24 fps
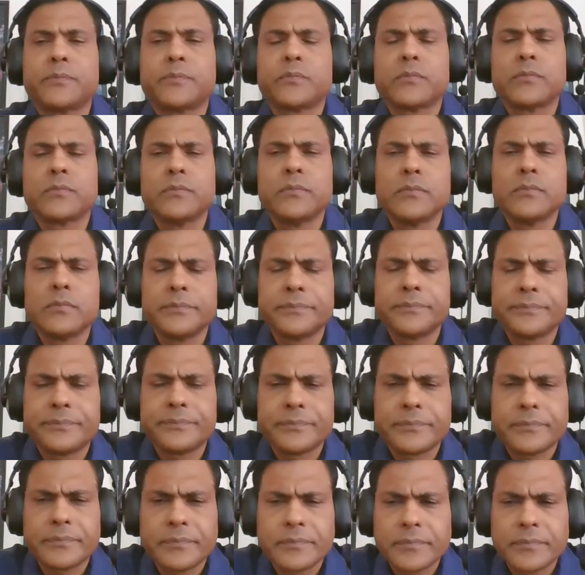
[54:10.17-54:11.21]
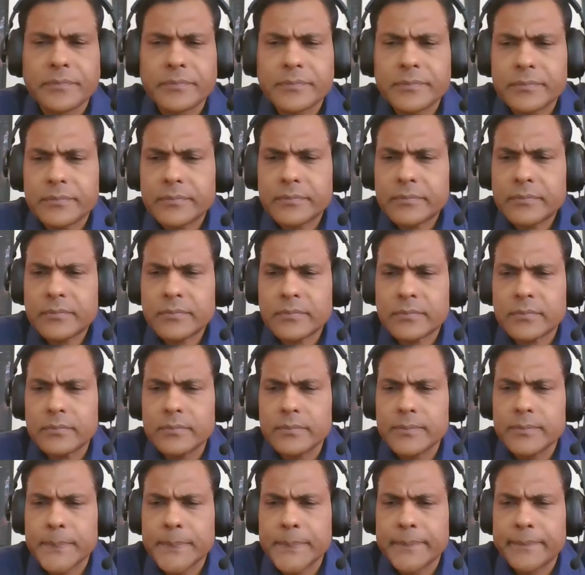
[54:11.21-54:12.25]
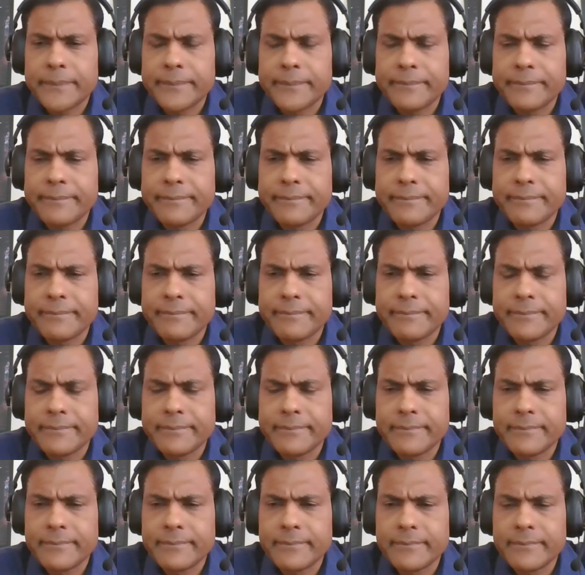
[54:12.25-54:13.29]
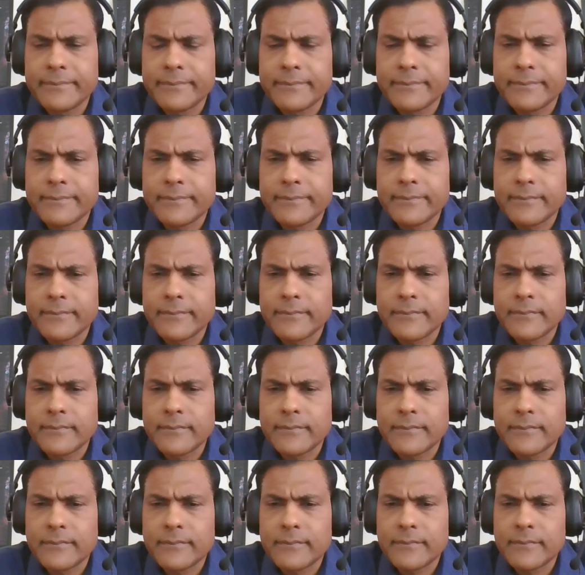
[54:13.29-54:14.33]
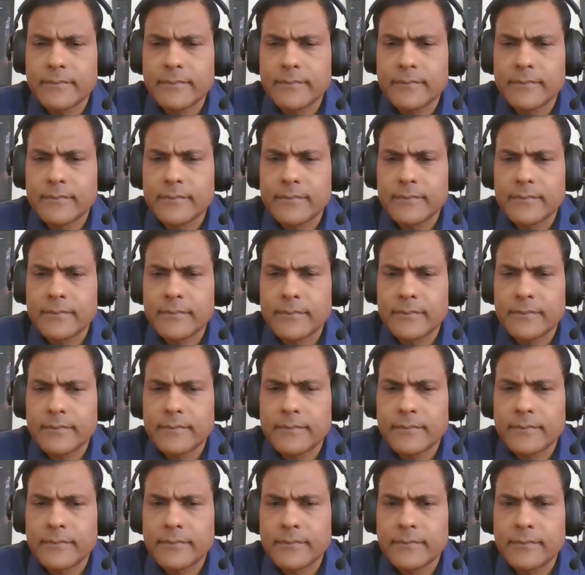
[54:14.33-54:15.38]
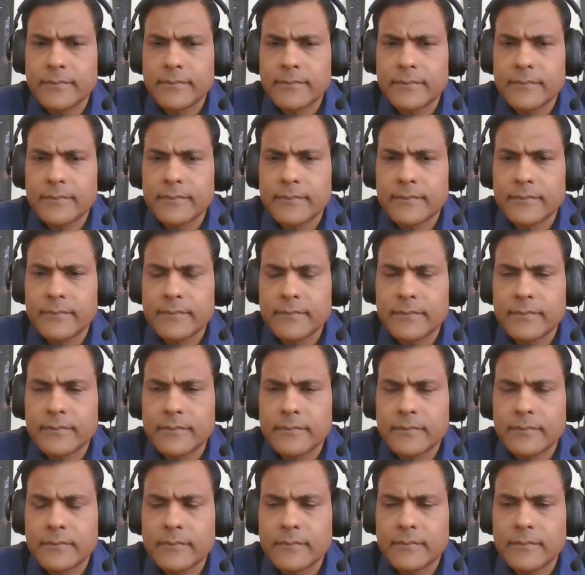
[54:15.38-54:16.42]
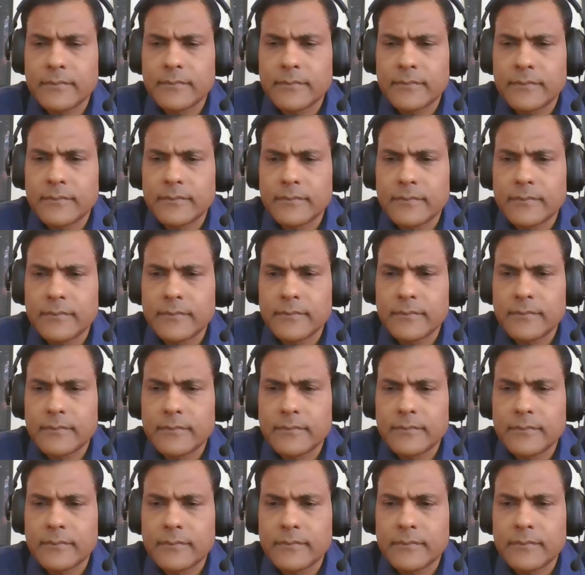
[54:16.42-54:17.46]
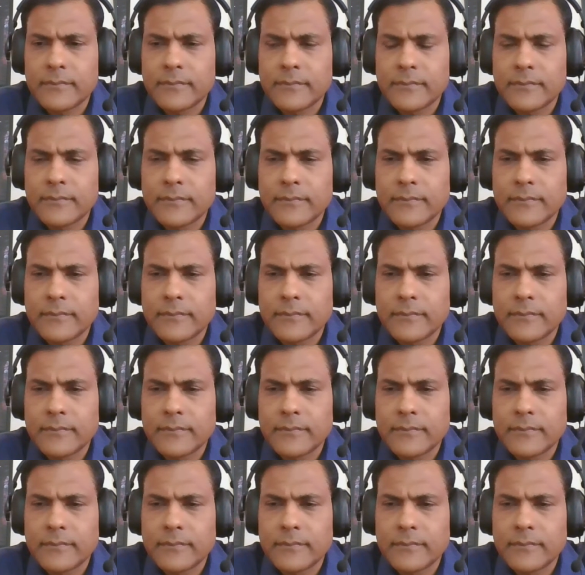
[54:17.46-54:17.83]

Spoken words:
No one is speaking in this clip.